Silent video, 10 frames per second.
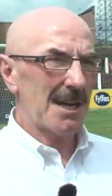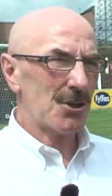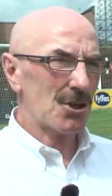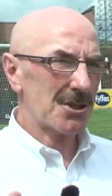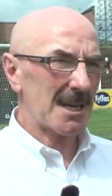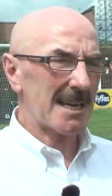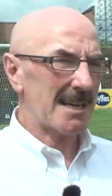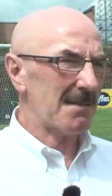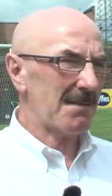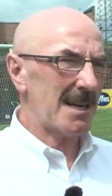I just think
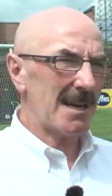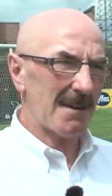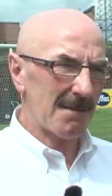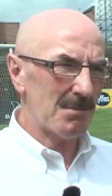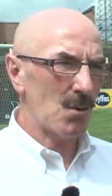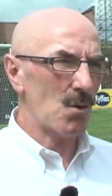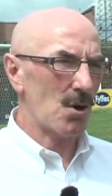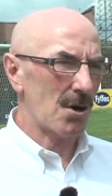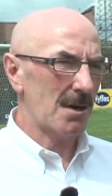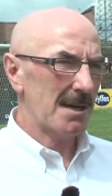Linfield have
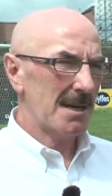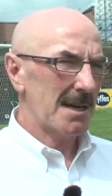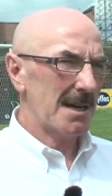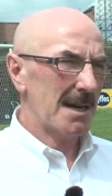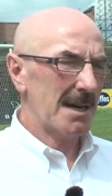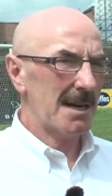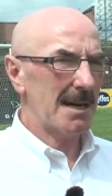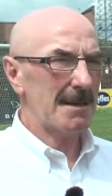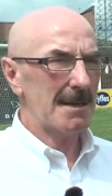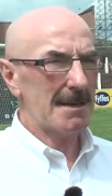more,
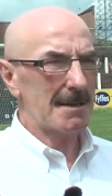uh,